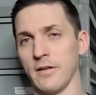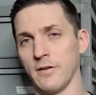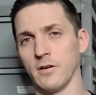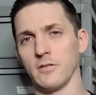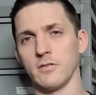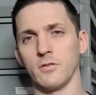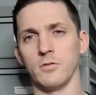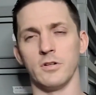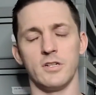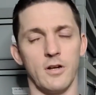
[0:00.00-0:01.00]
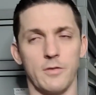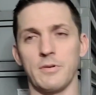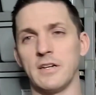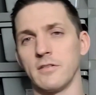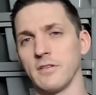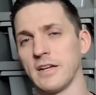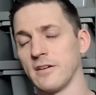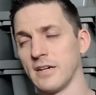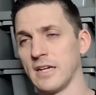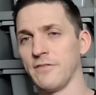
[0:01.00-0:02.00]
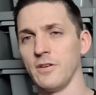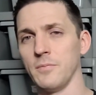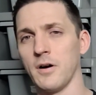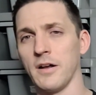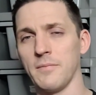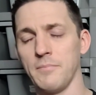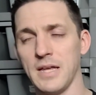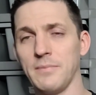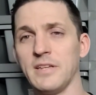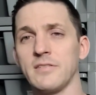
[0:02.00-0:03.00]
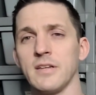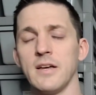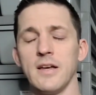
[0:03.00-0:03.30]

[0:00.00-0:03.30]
adults or 2 to 3 years later if you bought babies,